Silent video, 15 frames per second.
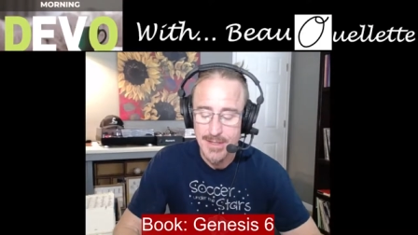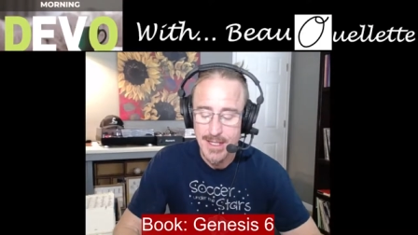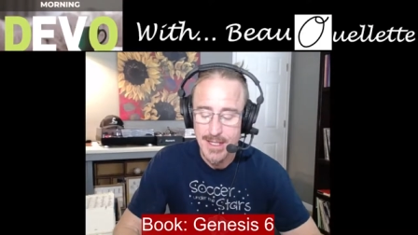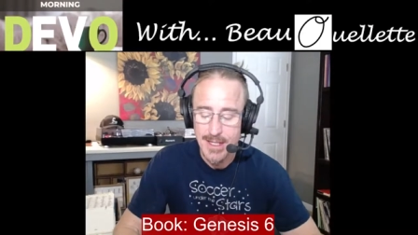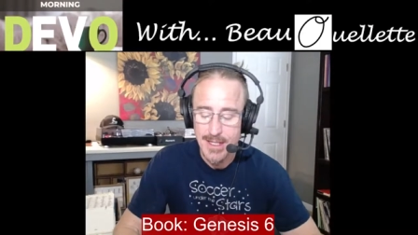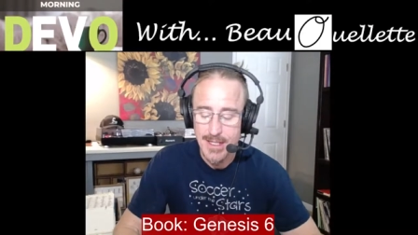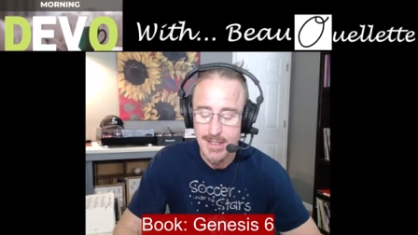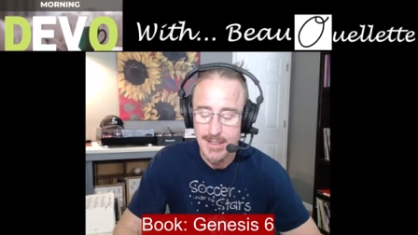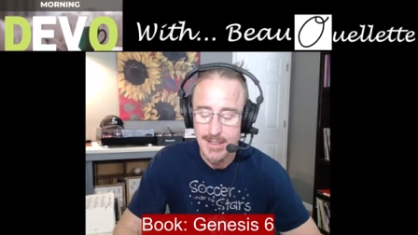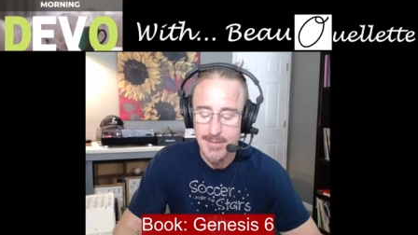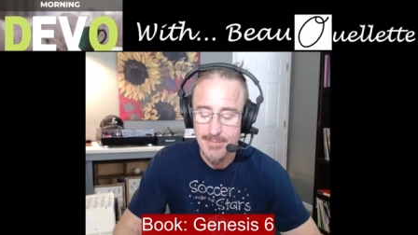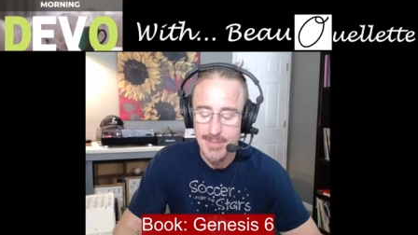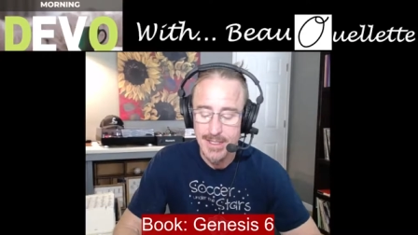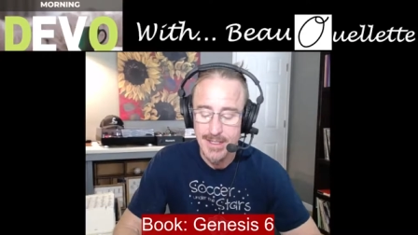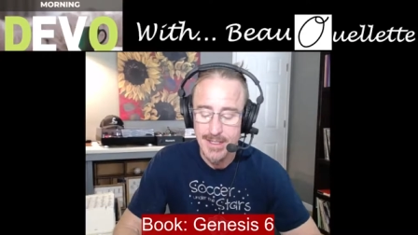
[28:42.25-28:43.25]
and
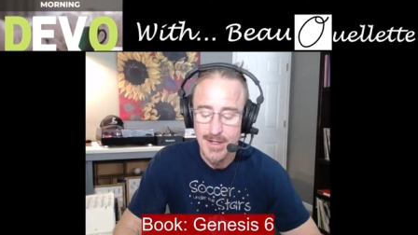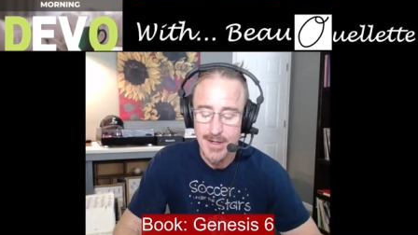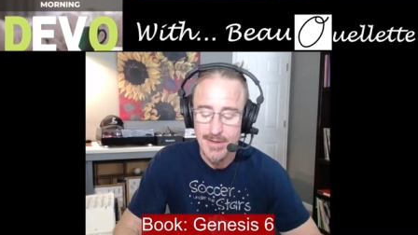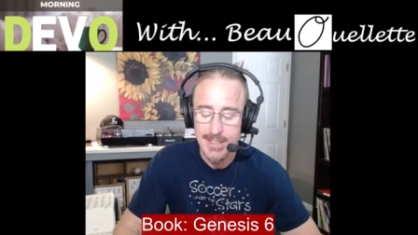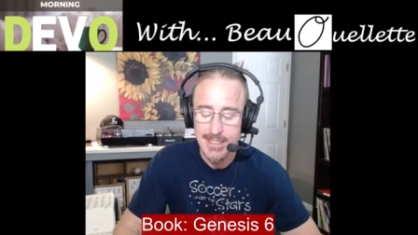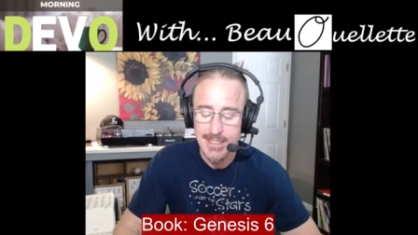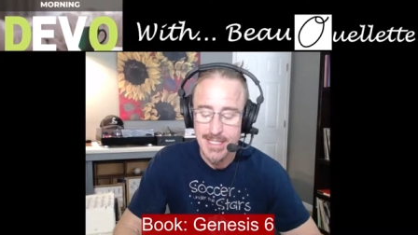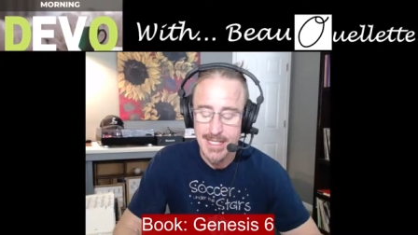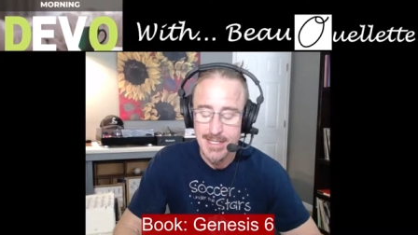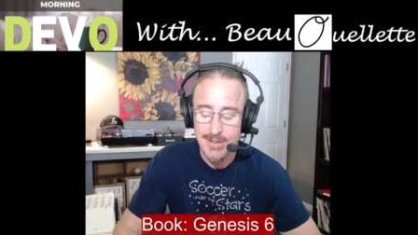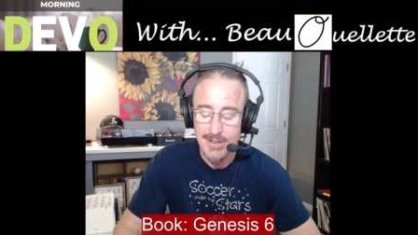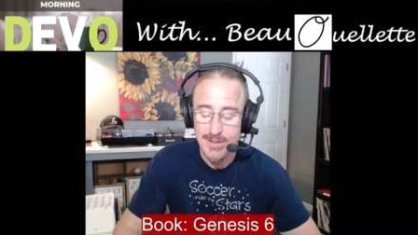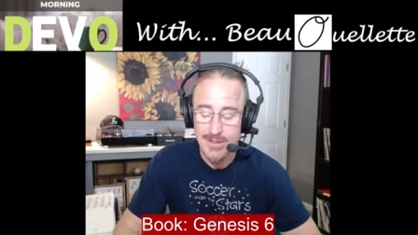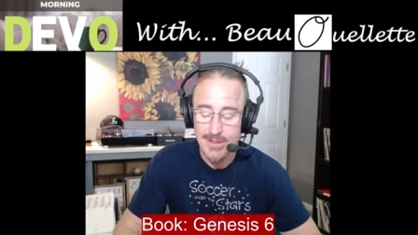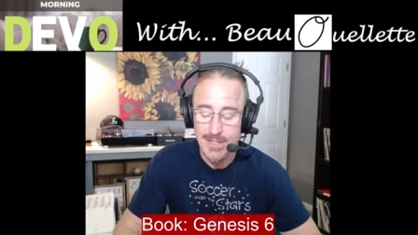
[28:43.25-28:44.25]
but on the day the,
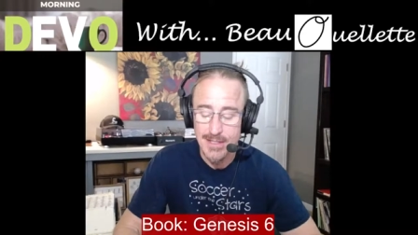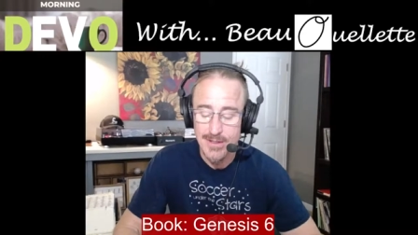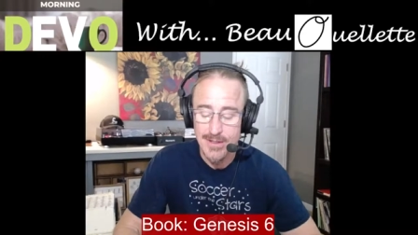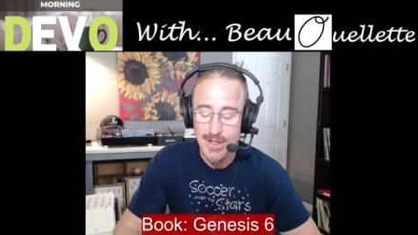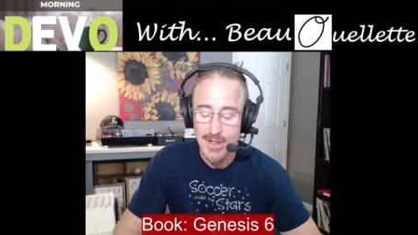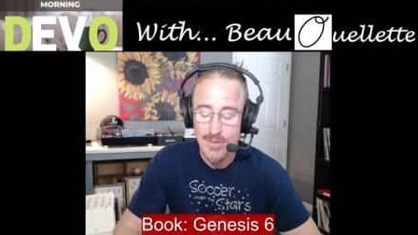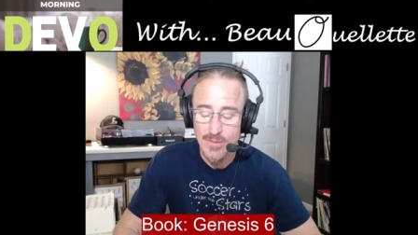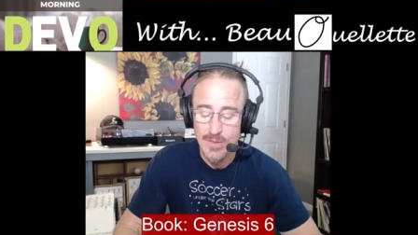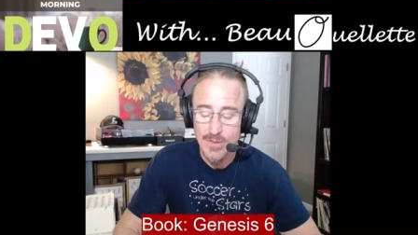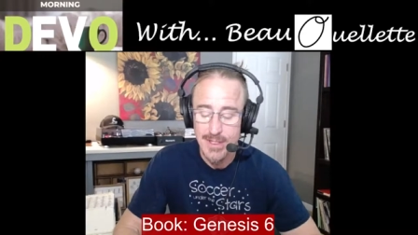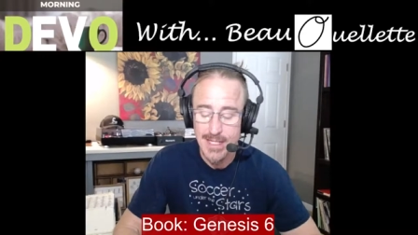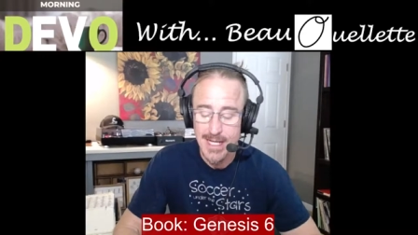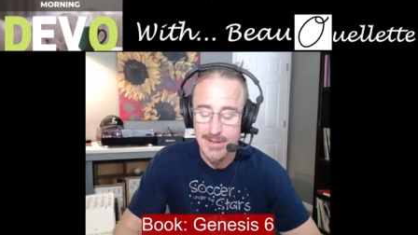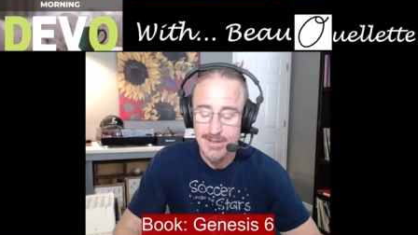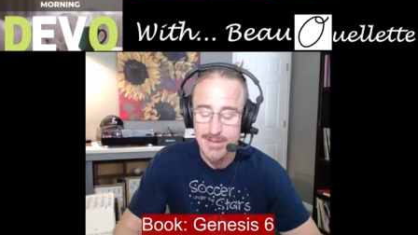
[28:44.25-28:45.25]
that Lot went
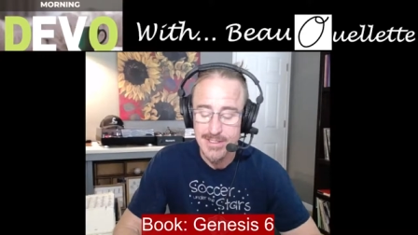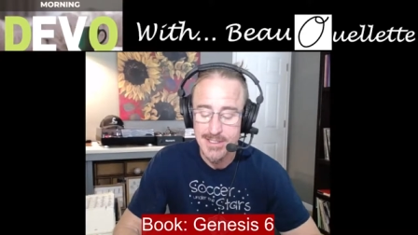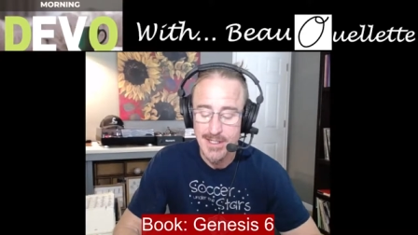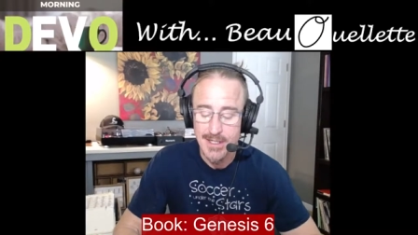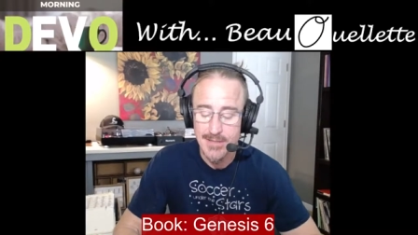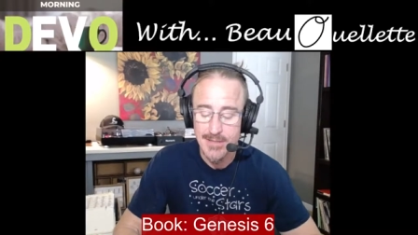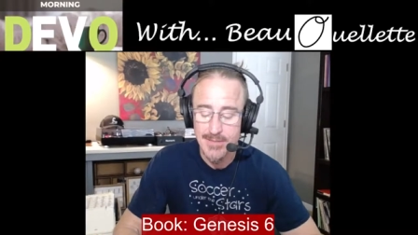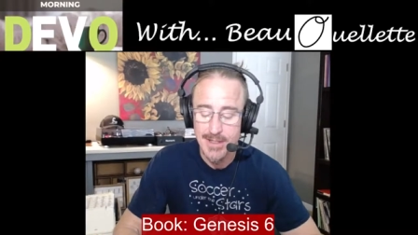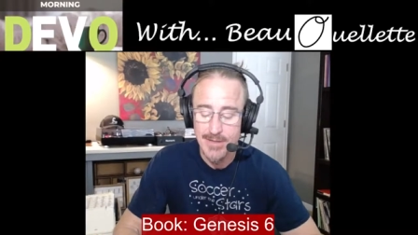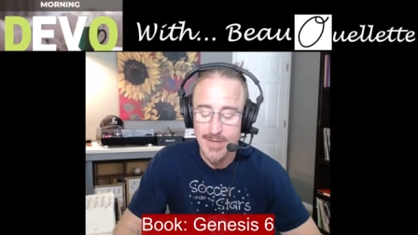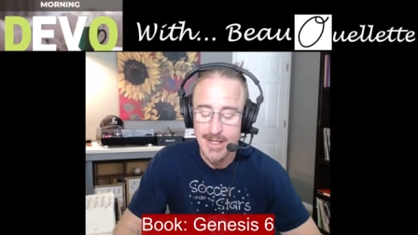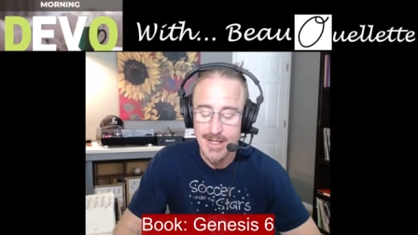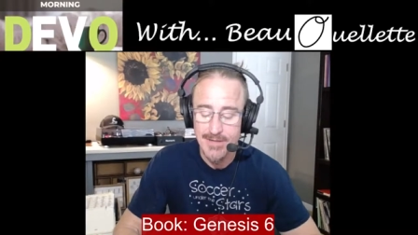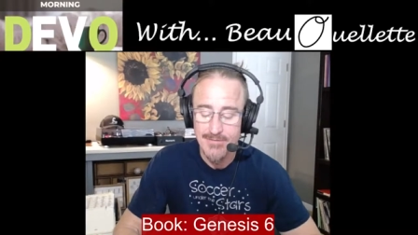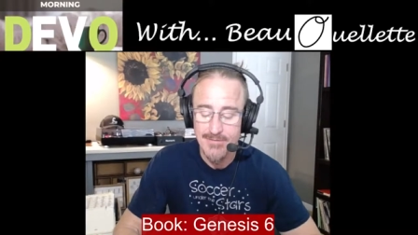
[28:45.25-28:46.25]
out of Sodom, it
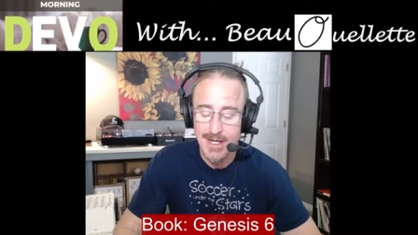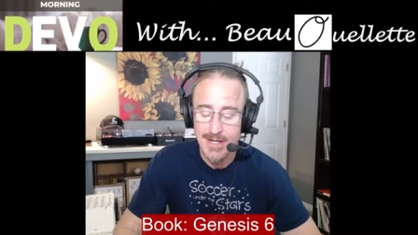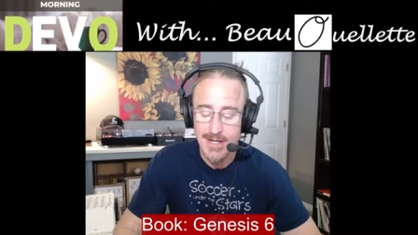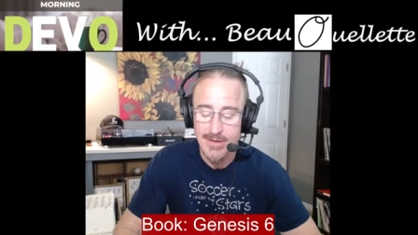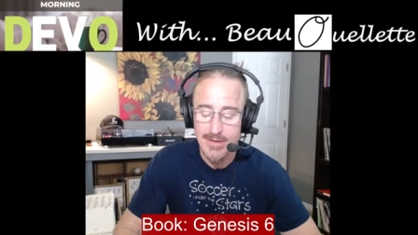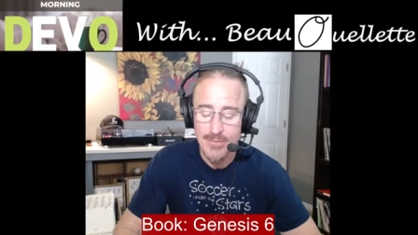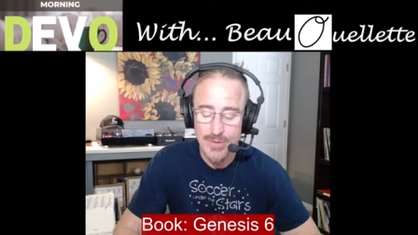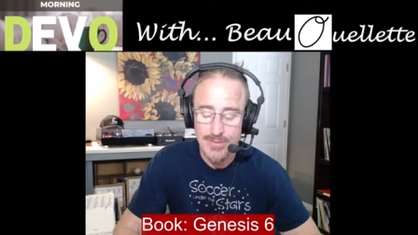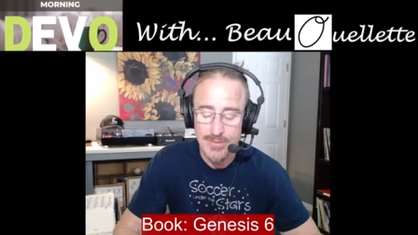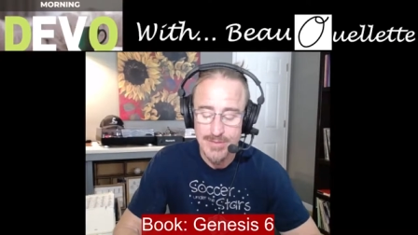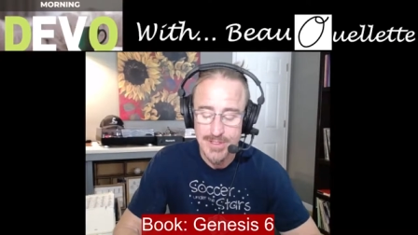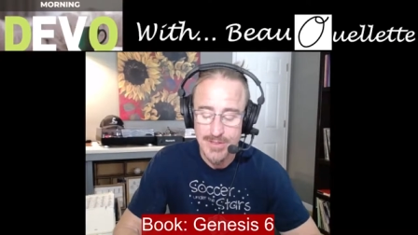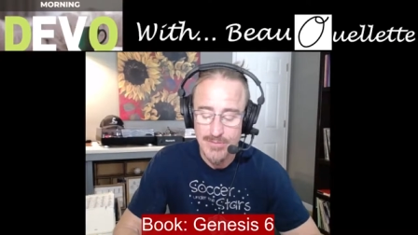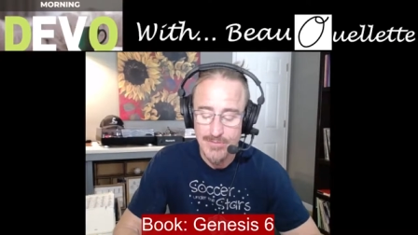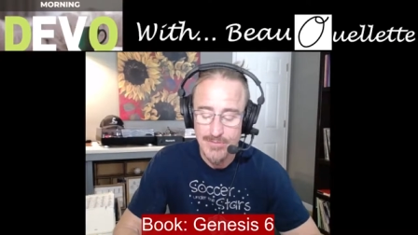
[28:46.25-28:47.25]
rained fire and
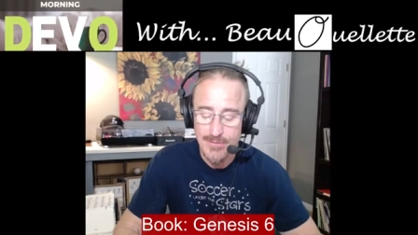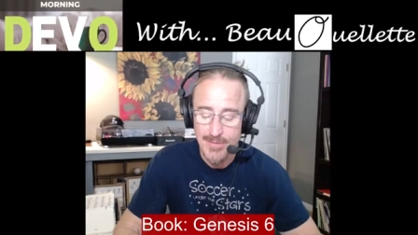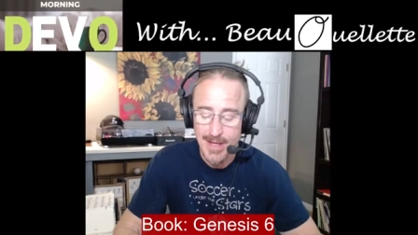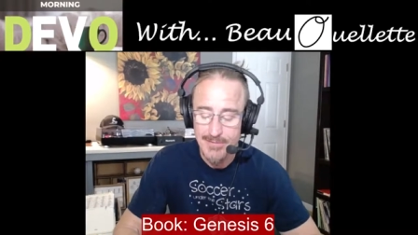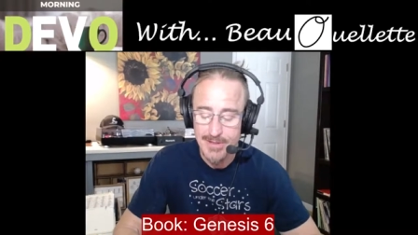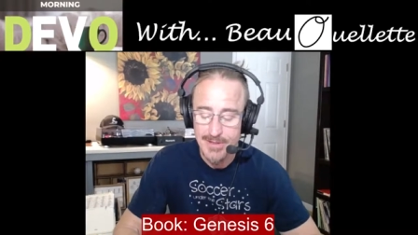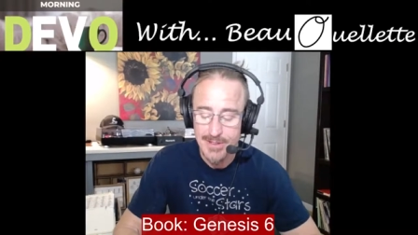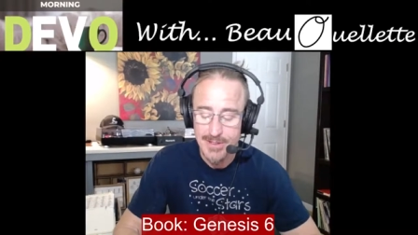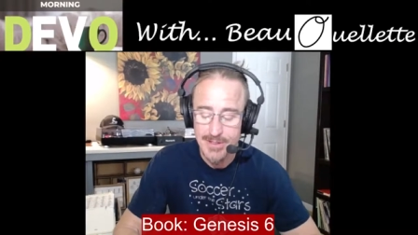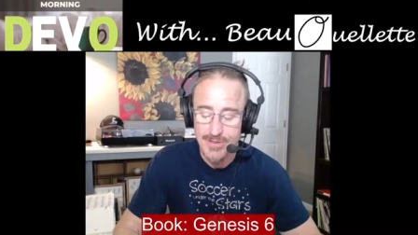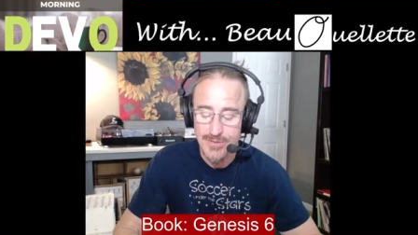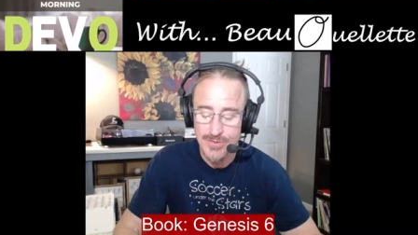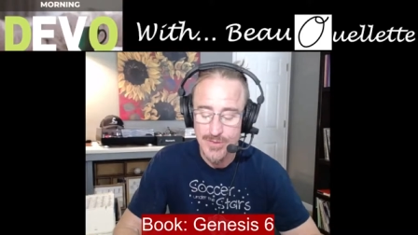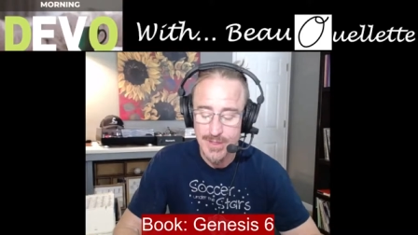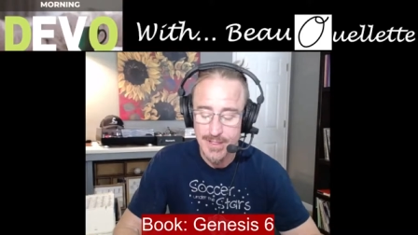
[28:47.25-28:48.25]
brimstone from heaven and
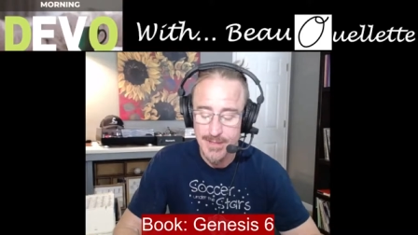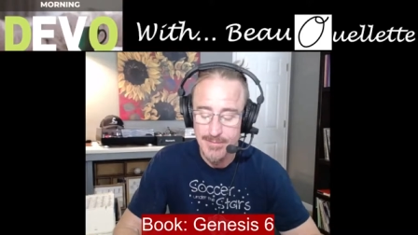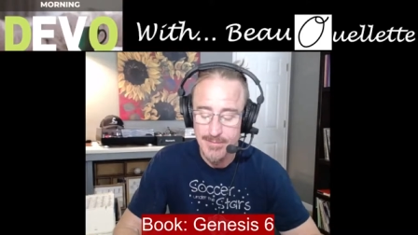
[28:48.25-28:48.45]
destroyed them.